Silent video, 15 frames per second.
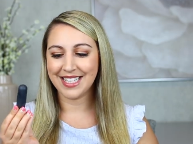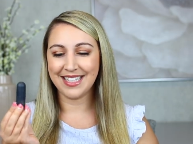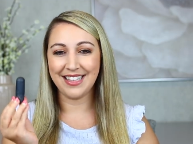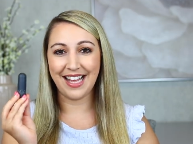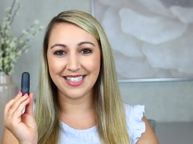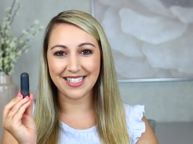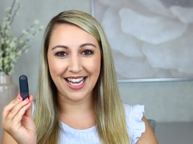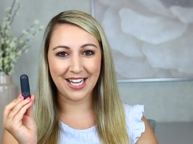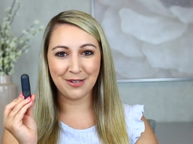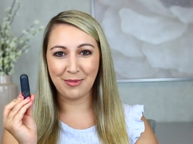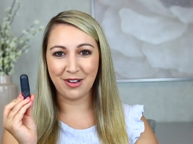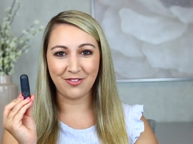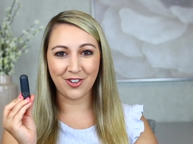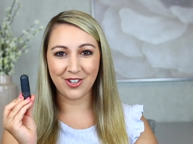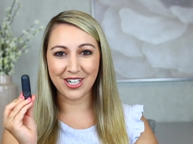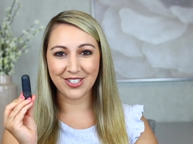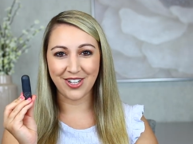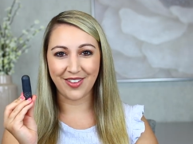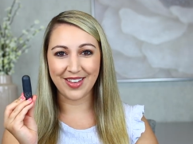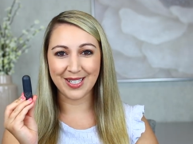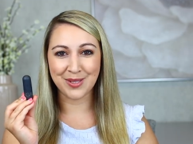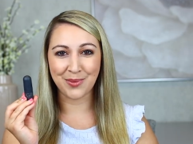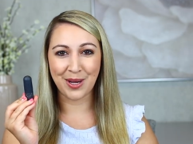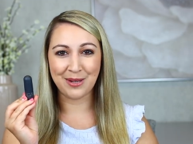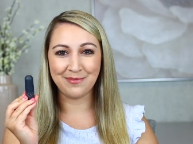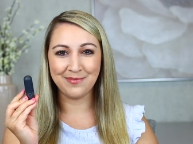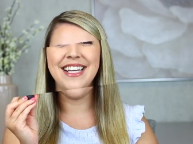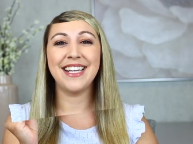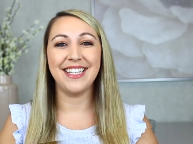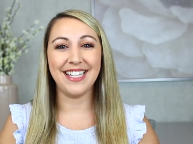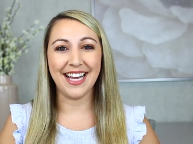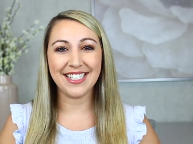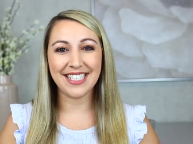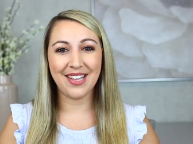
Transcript: that's kind of my verdict on this one. Next,